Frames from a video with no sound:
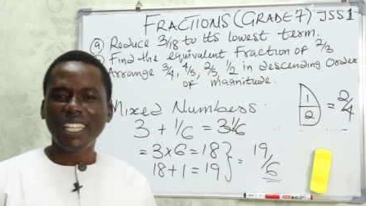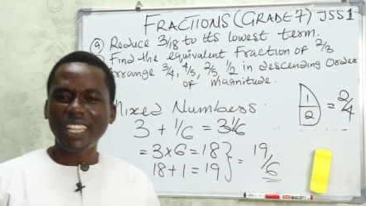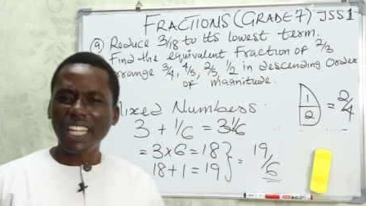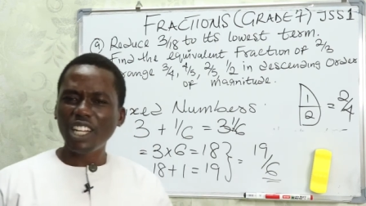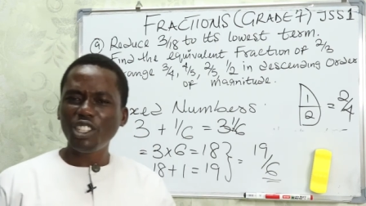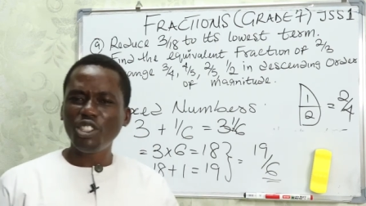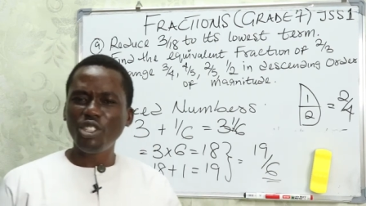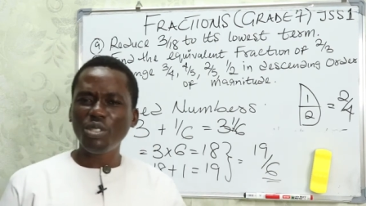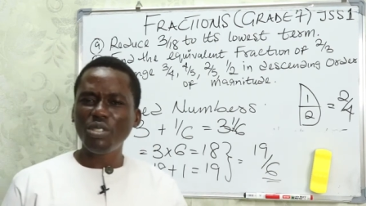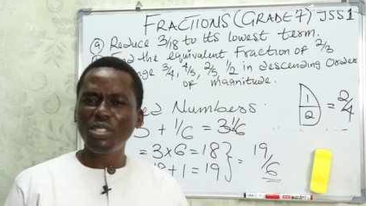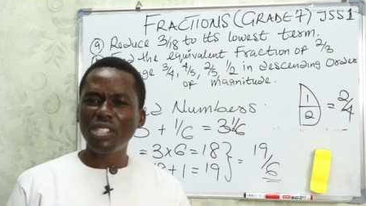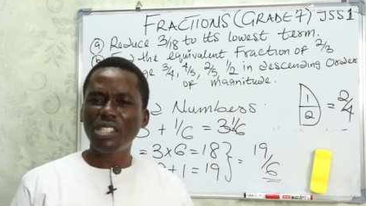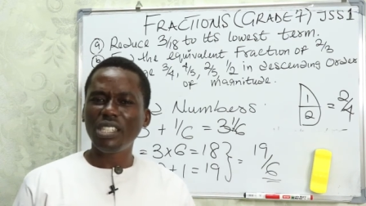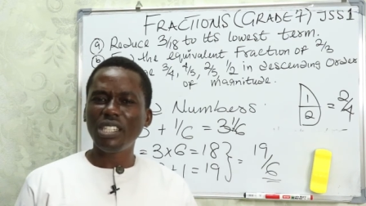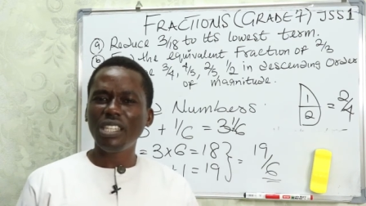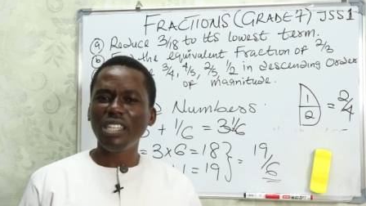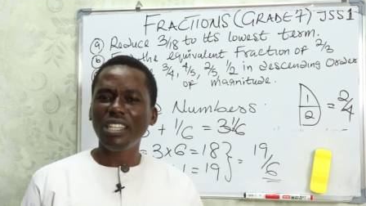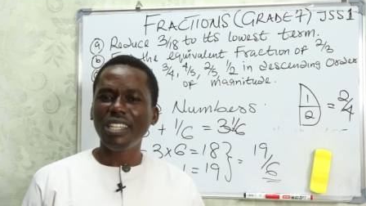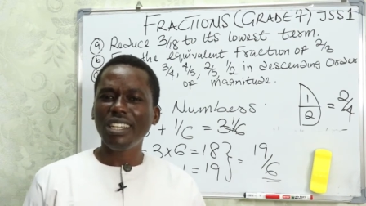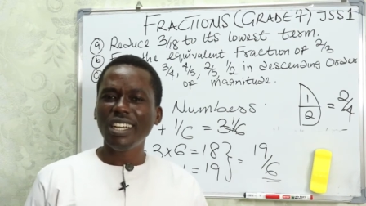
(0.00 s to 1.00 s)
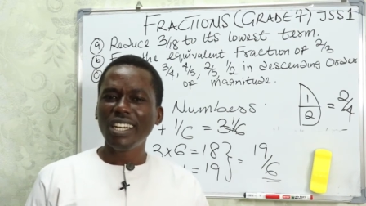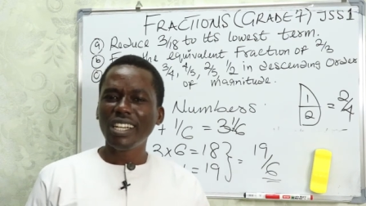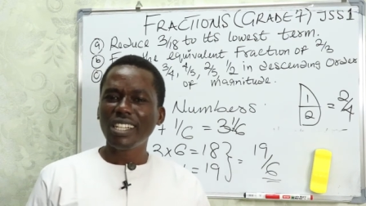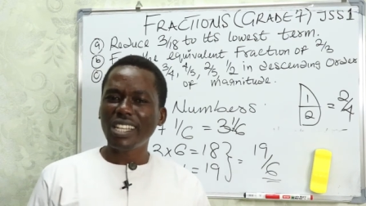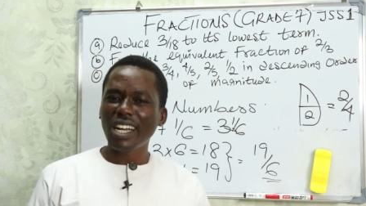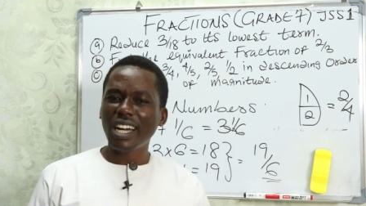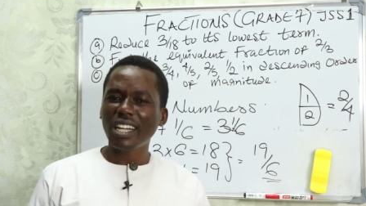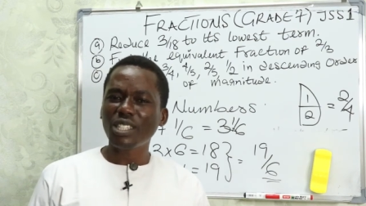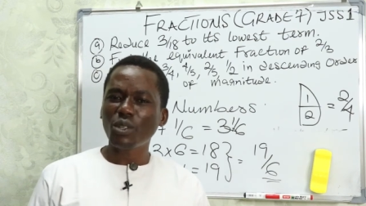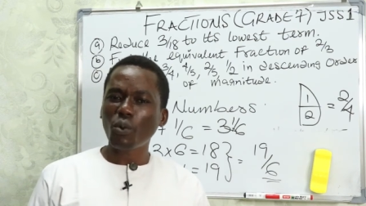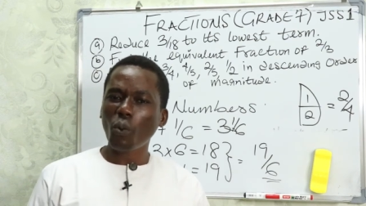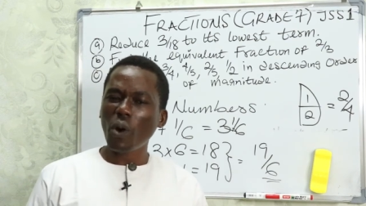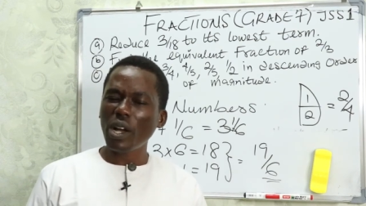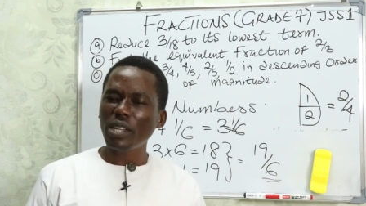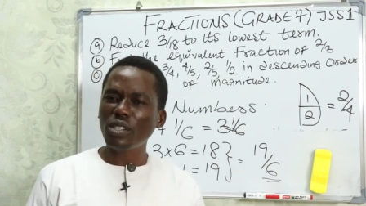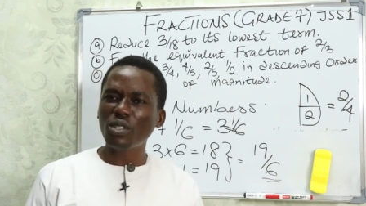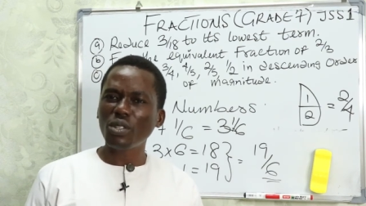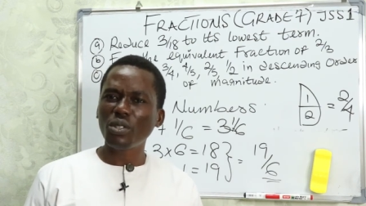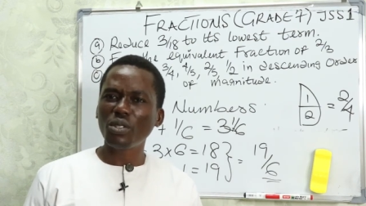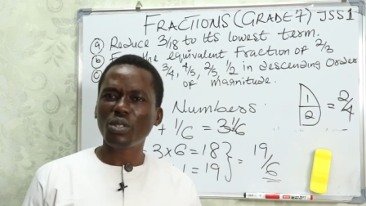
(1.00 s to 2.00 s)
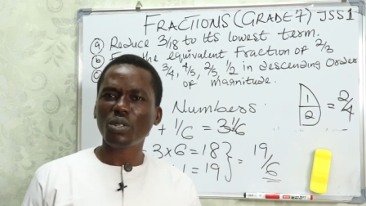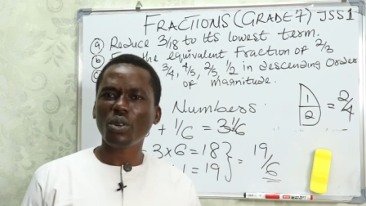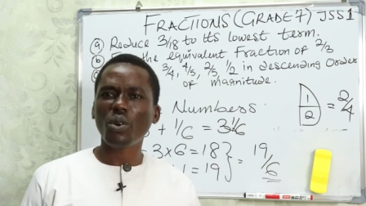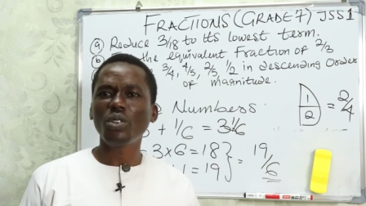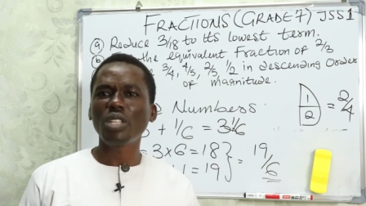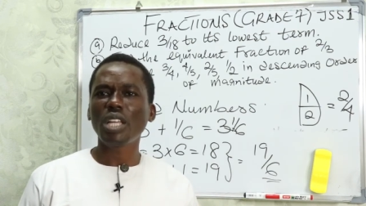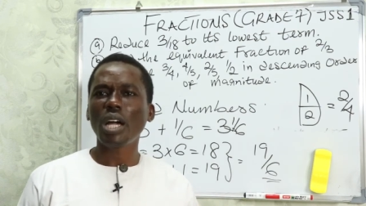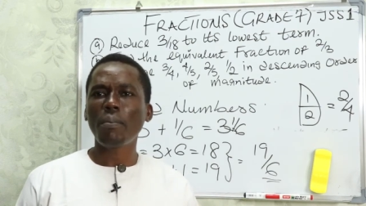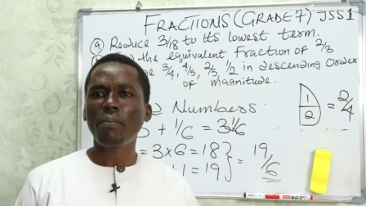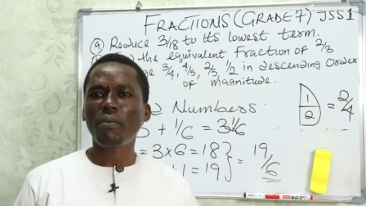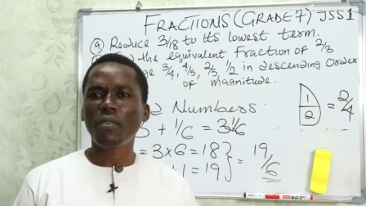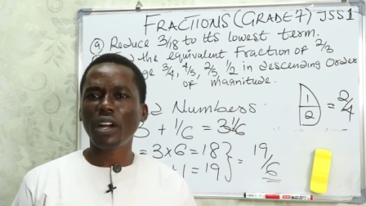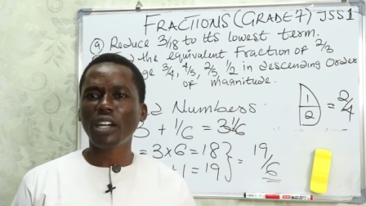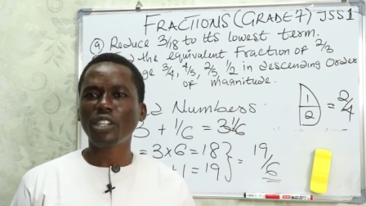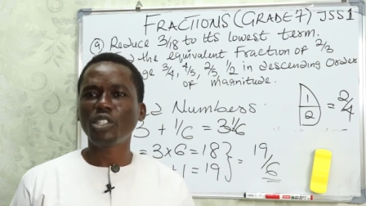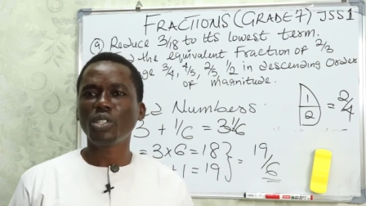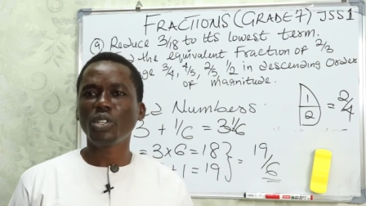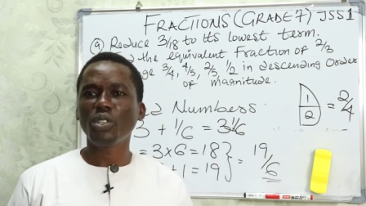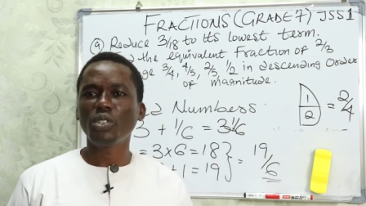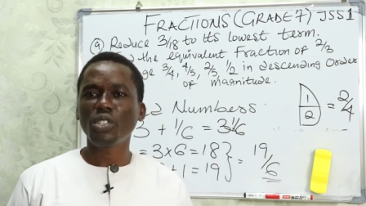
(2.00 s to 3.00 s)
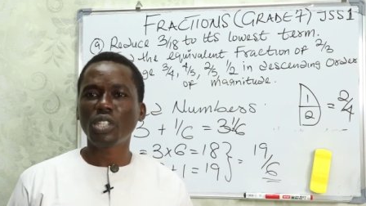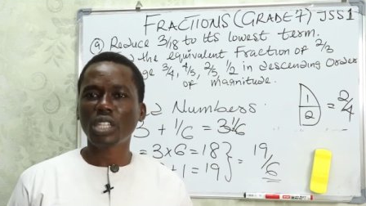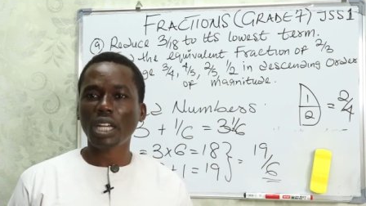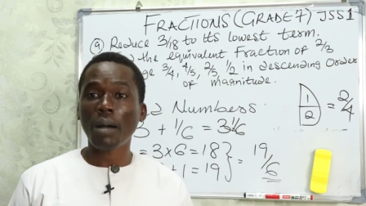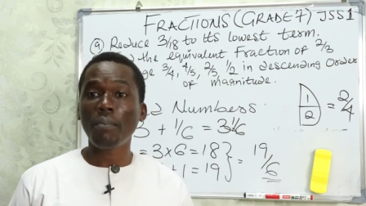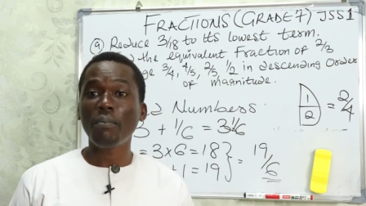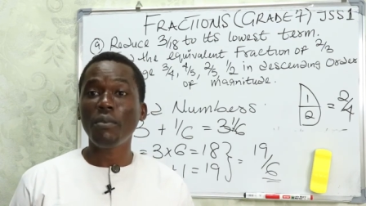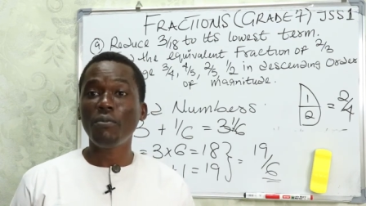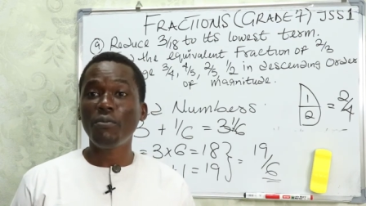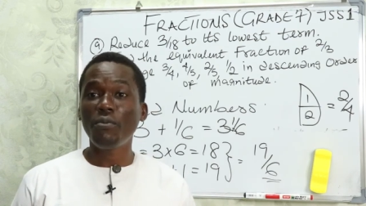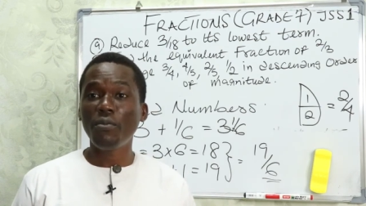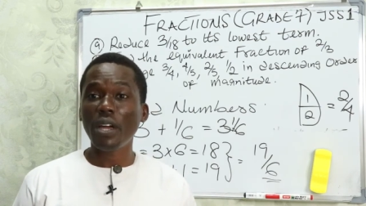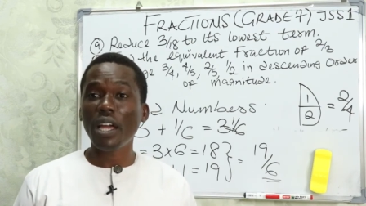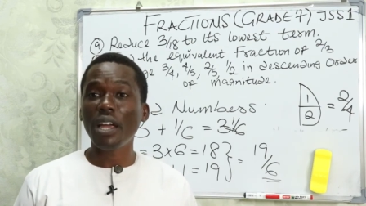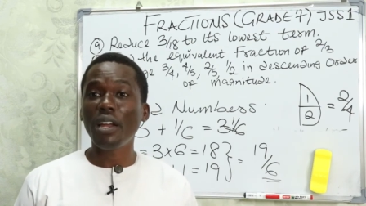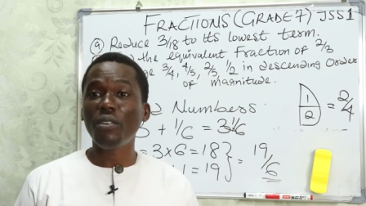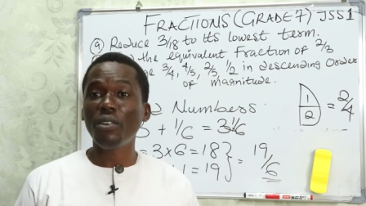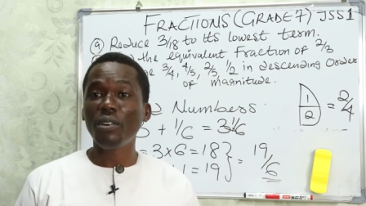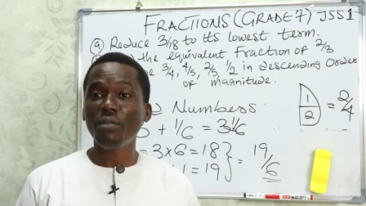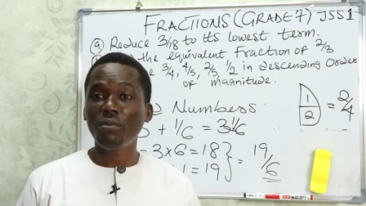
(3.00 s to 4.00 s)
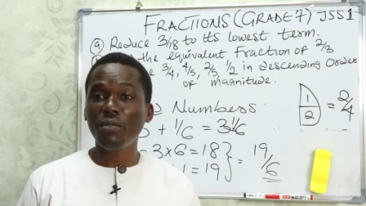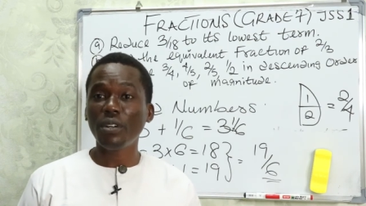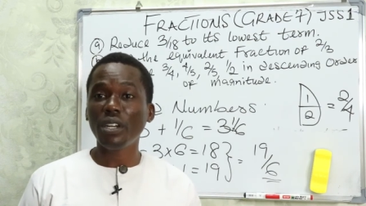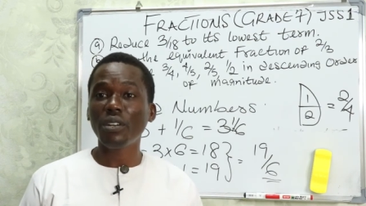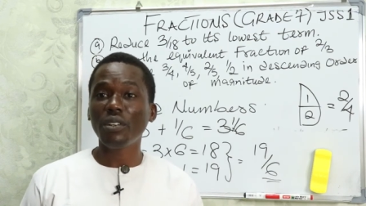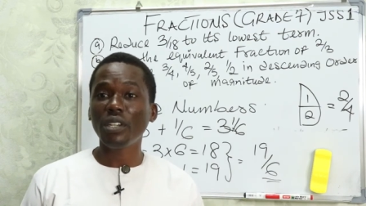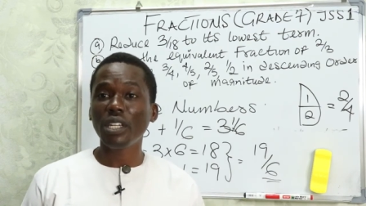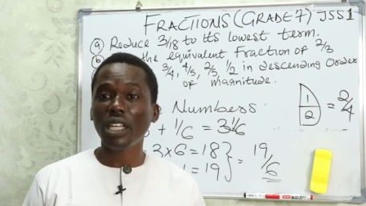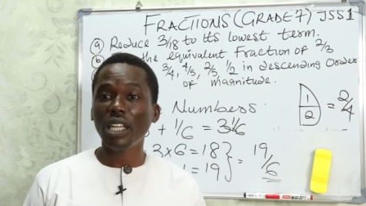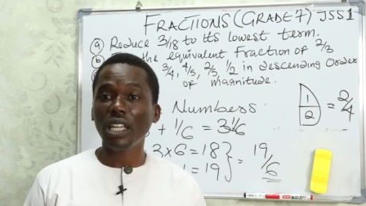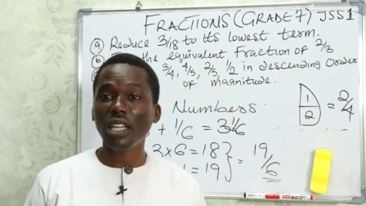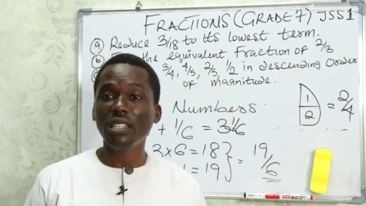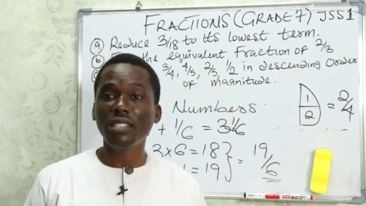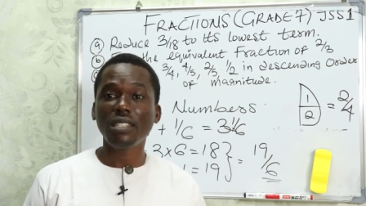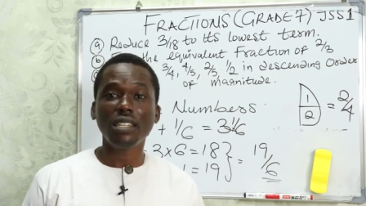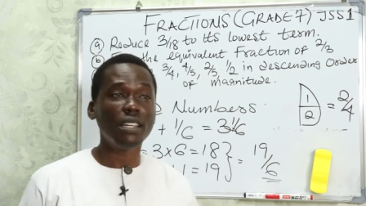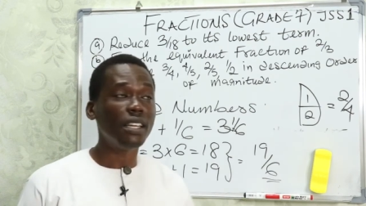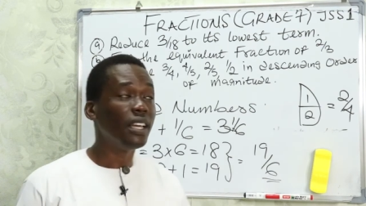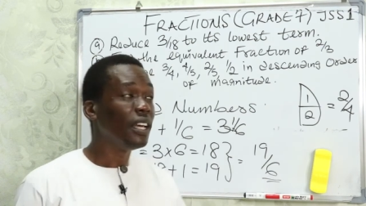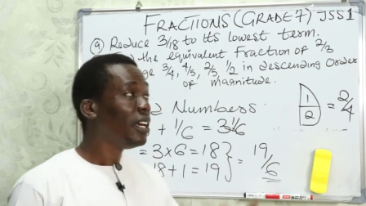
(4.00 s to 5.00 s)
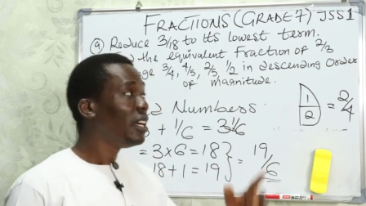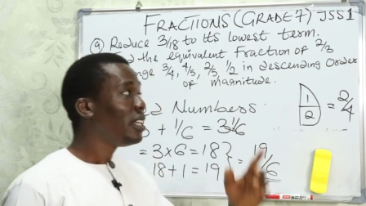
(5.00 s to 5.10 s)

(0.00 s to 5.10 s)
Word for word: Now, do you see that questions under fractions can be very, very easy?